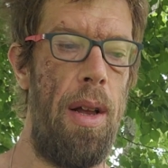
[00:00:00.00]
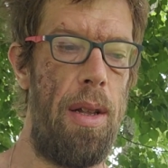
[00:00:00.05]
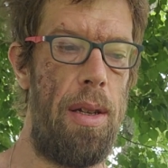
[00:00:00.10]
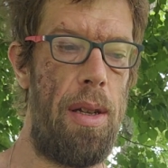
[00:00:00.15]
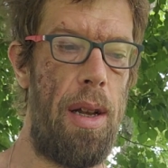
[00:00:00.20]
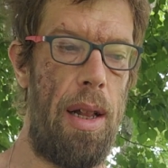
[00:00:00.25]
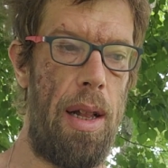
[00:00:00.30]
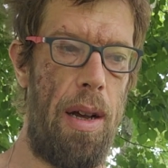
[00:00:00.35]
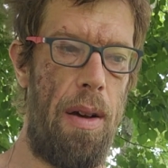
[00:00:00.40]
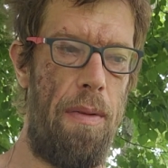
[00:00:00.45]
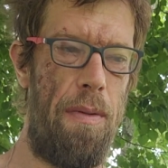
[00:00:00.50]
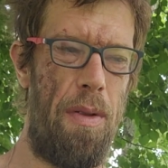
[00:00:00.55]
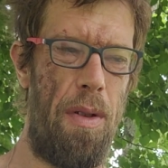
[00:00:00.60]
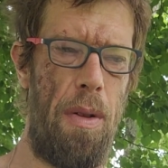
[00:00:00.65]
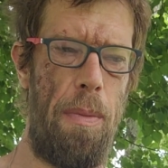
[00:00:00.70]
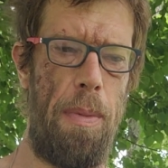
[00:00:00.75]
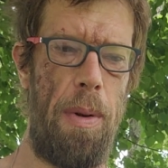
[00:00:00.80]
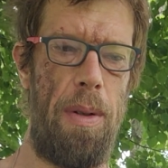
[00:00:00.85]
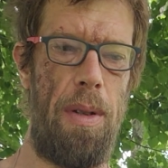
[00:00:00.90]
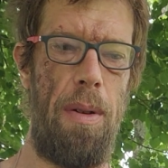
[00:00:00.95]
It's not helpful
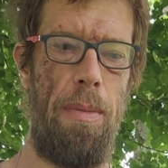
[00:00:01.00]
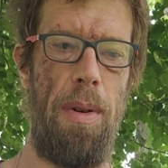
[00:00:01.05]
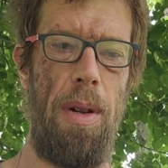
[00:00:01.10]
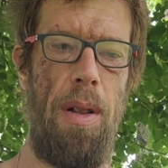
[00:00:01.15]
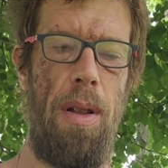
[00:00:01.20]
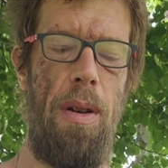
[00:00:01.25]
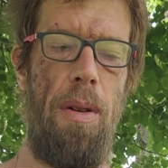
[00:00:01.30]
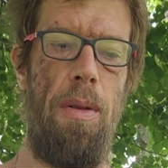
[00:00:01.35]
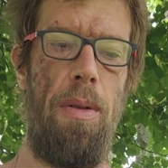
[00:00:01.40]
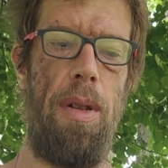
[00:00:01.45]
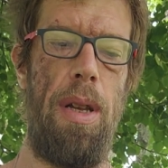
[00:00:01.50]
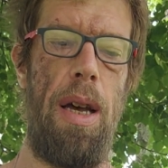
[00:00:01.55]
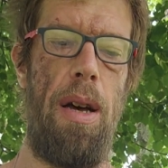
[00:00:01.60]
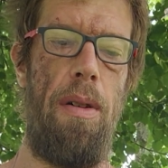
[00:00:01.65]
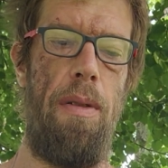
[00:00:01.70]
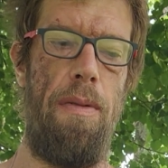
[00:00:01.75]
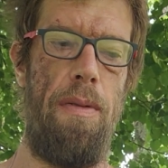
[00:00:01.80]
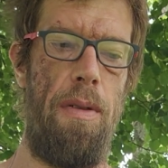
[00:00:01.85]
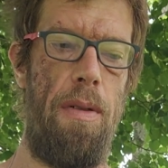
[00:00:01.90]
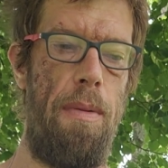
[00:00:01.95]
to put someone in a
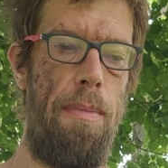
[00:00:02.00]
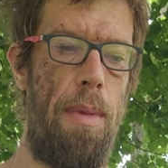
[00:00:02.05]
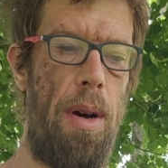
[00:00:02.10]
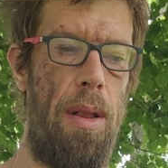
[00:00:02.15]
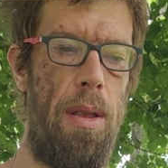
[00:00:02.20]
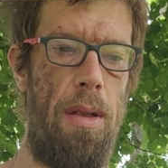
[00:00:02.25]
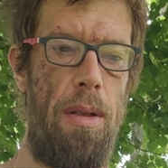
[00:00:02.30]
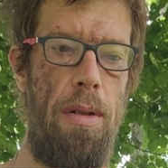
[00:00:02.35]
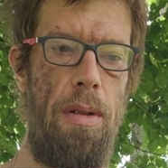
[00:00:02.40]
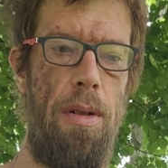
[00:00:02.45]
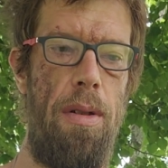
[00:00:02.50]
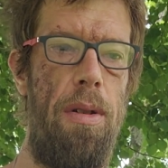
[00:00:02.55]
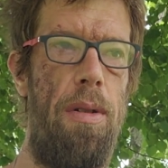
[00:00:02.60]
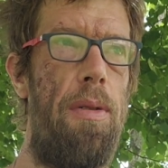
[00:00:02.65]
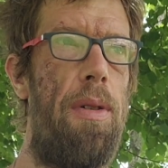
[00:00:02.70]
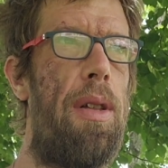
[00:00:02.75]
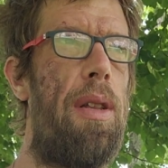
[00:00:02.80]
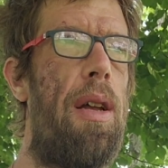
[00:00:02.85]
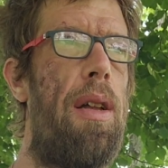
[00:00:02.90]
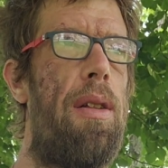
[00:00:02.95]
hotel for a month or
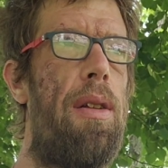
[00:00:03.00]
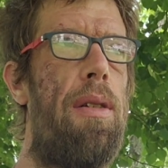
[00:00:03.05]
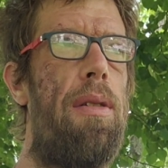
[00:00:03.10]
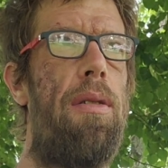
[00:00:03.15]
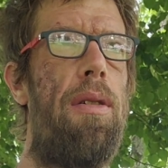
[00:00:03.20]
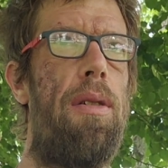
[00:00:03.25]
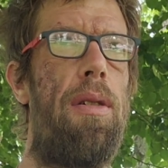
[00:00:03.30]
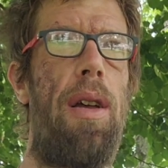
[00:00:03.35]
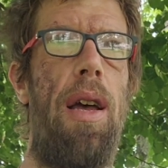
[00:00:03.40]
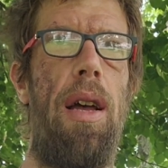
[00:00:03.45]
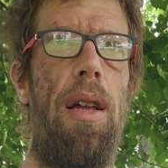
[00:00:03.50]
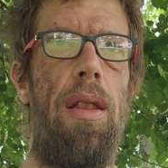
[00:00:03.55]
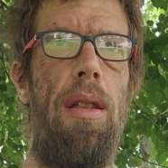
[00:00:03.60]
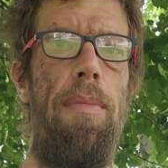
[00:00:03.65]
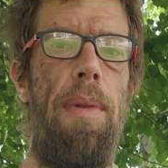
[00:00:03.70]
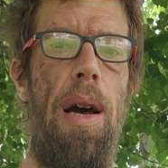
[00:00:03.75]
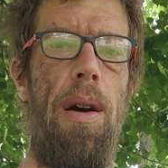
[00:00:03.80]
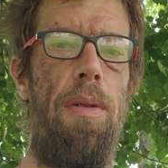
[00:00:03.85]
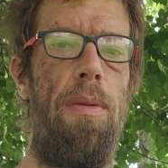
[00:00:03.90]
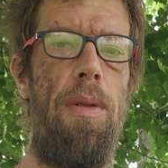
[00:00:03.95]
two and then just kick
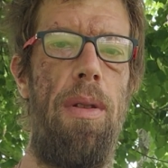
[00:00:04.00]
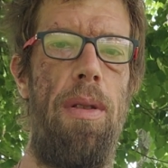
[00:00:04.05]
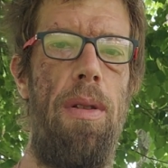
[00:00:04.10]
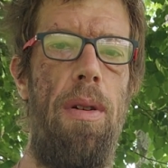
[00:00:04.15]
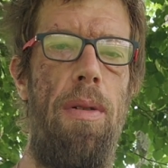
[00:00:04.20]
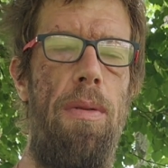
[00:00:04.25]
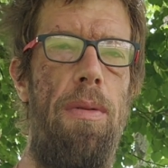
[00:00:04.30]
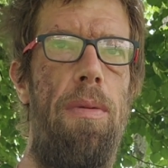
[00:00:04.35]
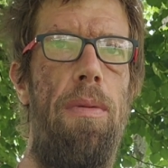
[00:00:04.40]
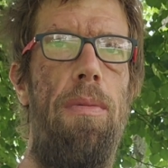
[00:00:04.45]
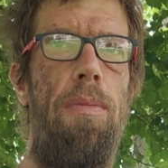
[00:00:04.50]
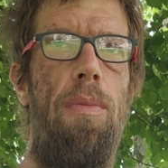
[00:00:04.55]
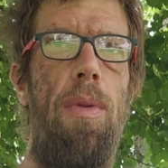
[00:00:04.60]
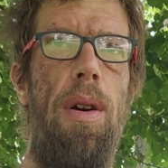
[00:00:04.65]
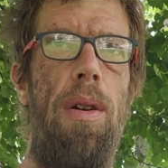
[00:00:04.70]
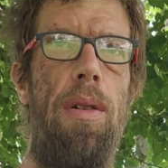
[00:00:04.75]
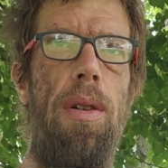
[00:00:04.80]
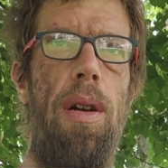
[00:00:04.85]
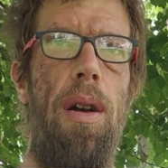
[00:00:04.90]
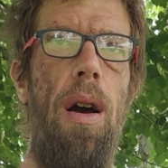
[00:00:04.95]
them out with
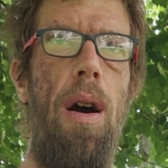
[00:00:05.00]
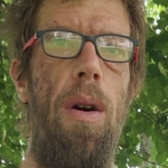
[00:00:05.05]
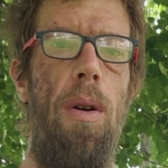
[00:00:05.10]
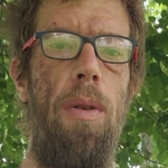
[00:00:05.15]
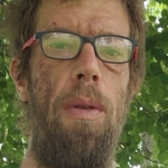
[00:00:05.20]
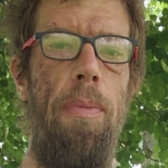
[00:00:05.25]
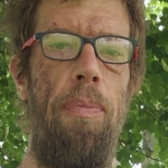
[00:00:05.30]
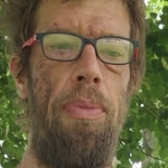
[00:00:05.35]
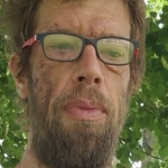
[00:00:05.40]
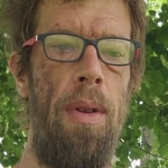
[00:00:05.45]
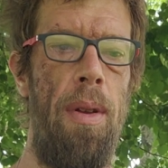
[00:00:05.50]
nowhere to go.